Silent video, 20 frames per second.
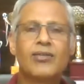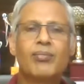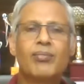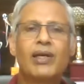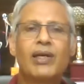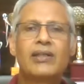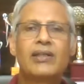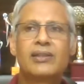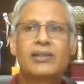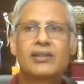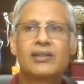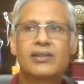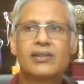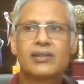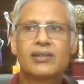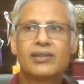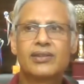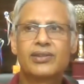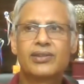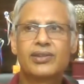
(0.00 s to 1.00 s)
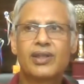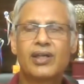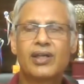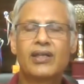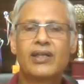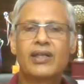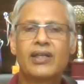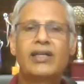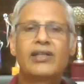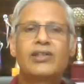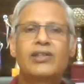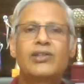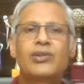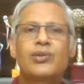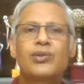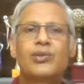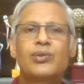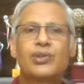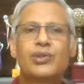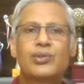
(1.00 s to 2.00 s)
but her
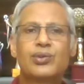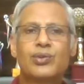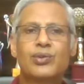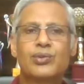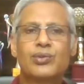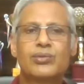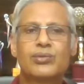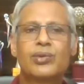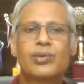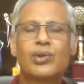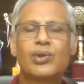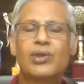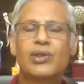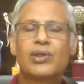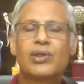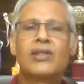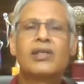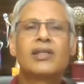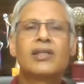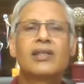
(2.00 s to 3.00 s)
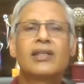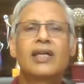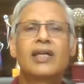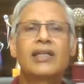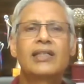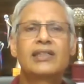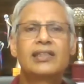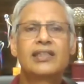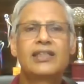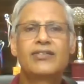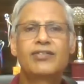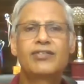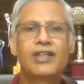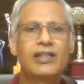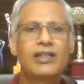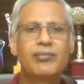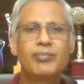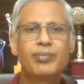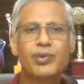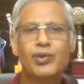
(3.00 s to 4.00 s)
attitude is so good that she
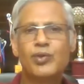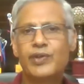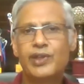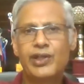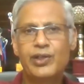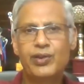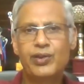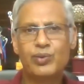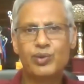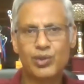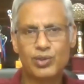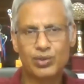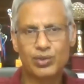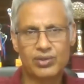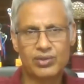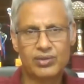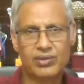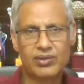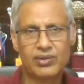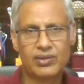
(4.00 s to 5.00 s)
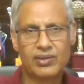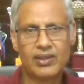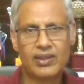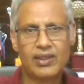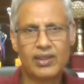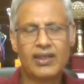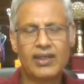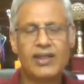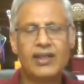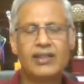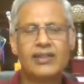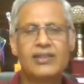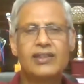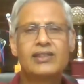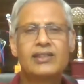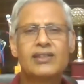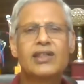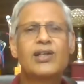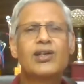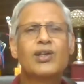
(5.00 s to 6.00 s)
will improve in due course.
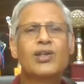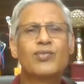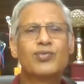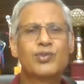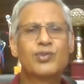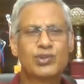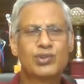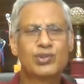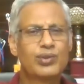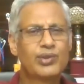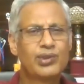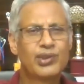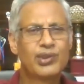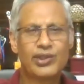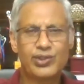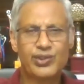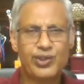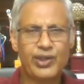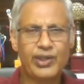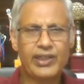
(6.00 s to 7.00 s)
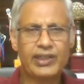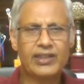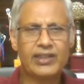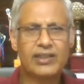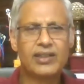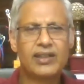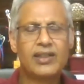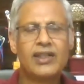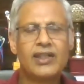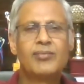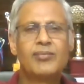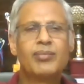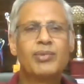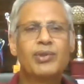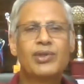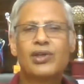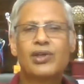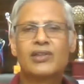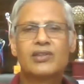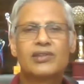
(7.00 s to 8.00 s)
This girl, of course, could not join
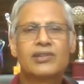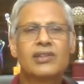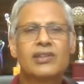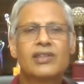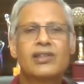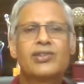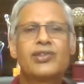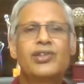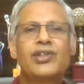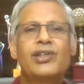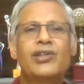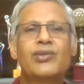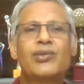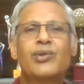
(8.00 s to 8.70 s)
because she